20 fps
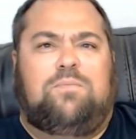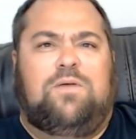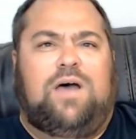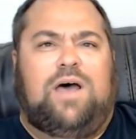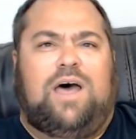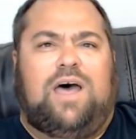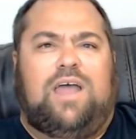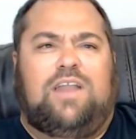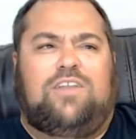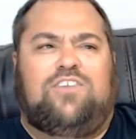
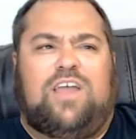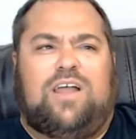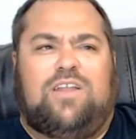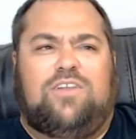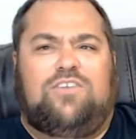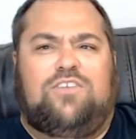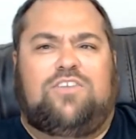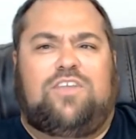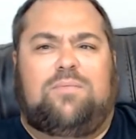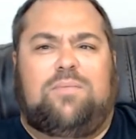
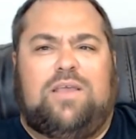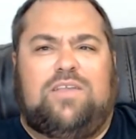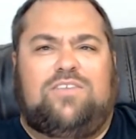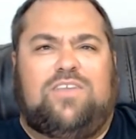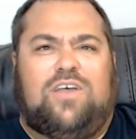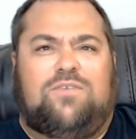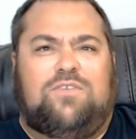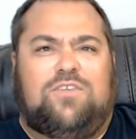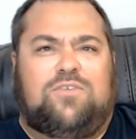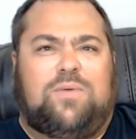challenges on myself
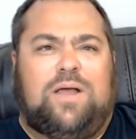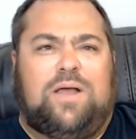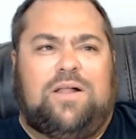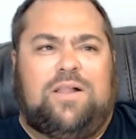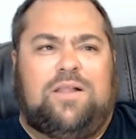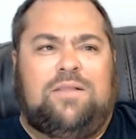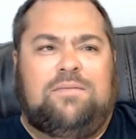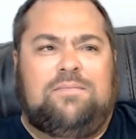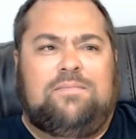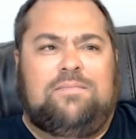as well.
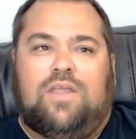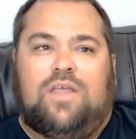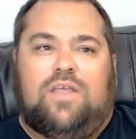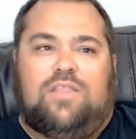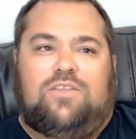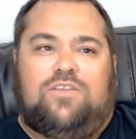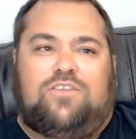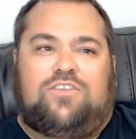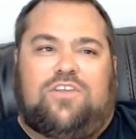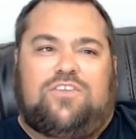
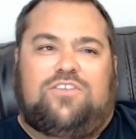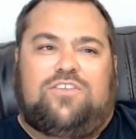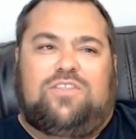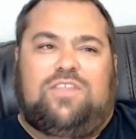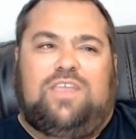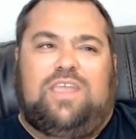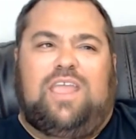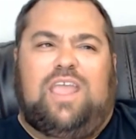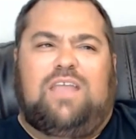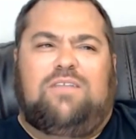There's also the
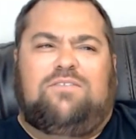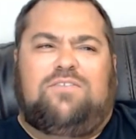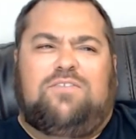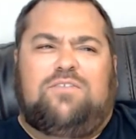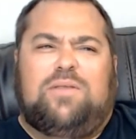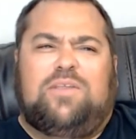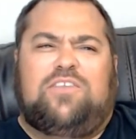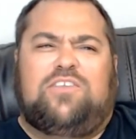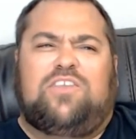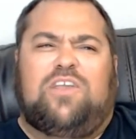
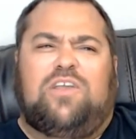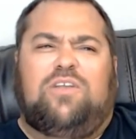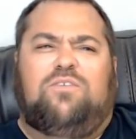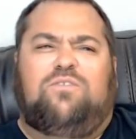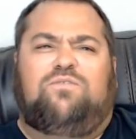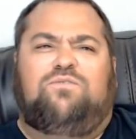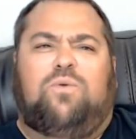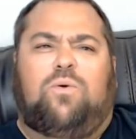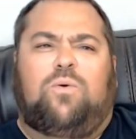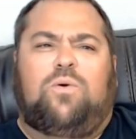infamous
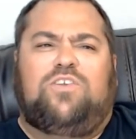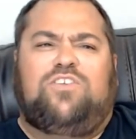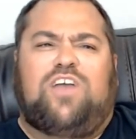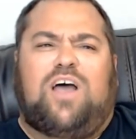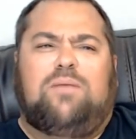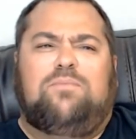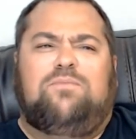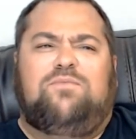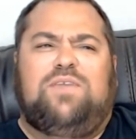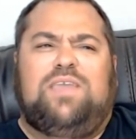
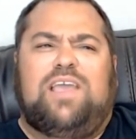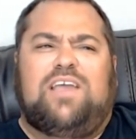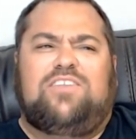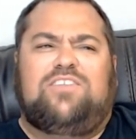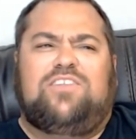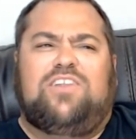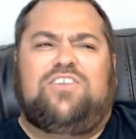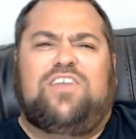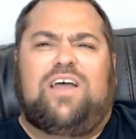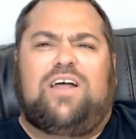4-job fiesta
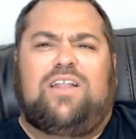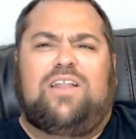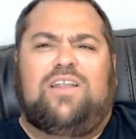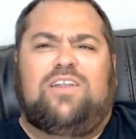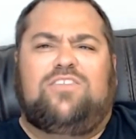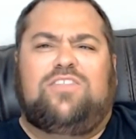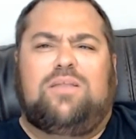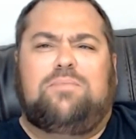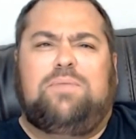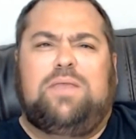challenge
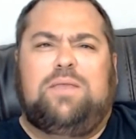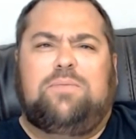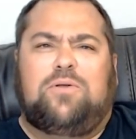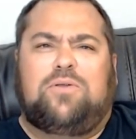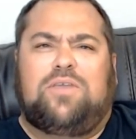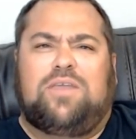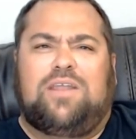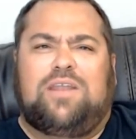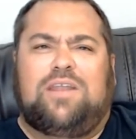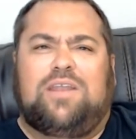that people
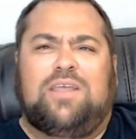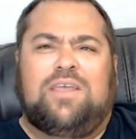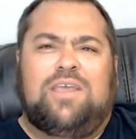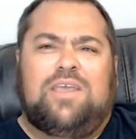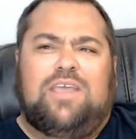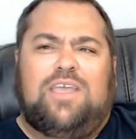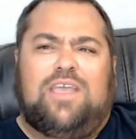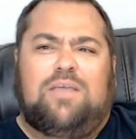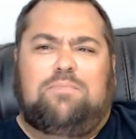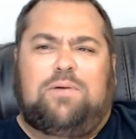can
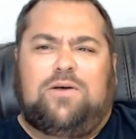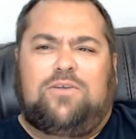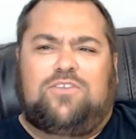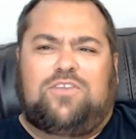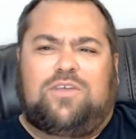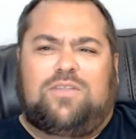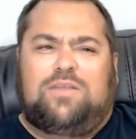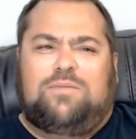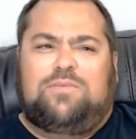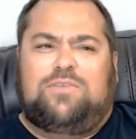impose on
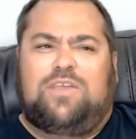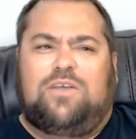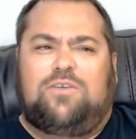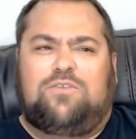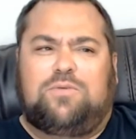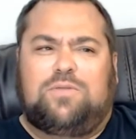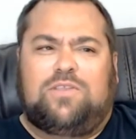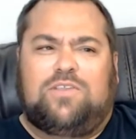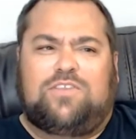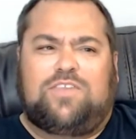themselves with
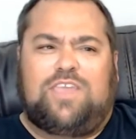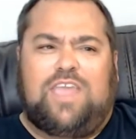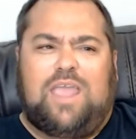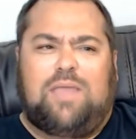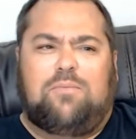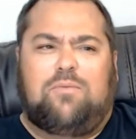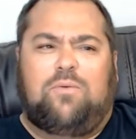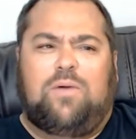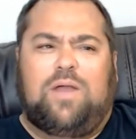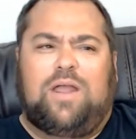this
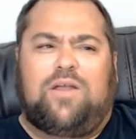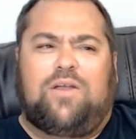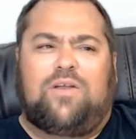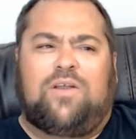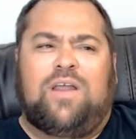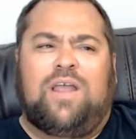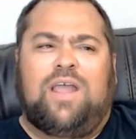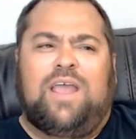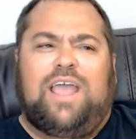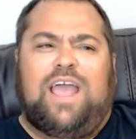game, where
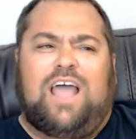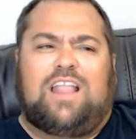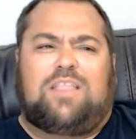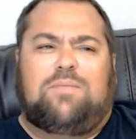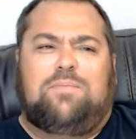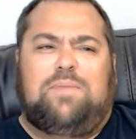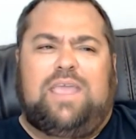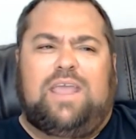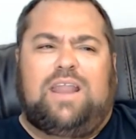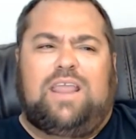at the
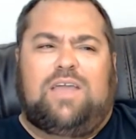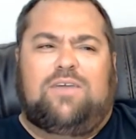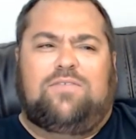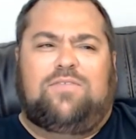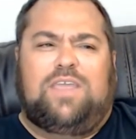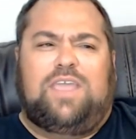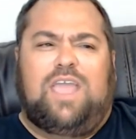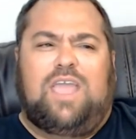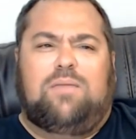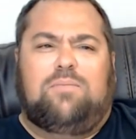beginning of the
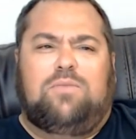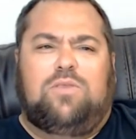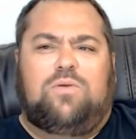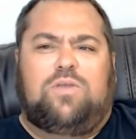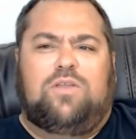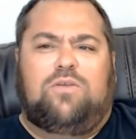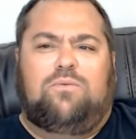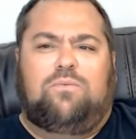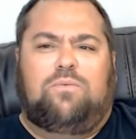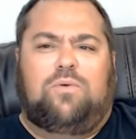game you
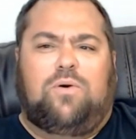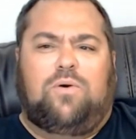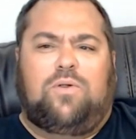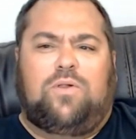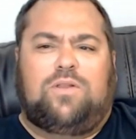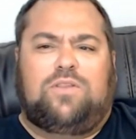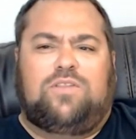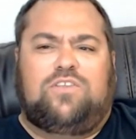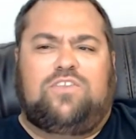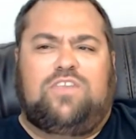can roll
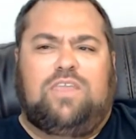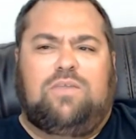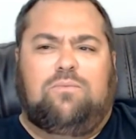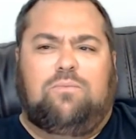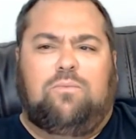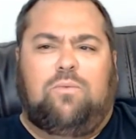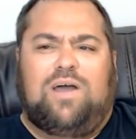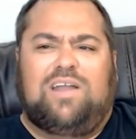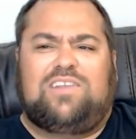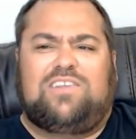to see
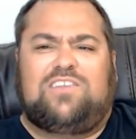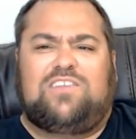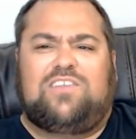what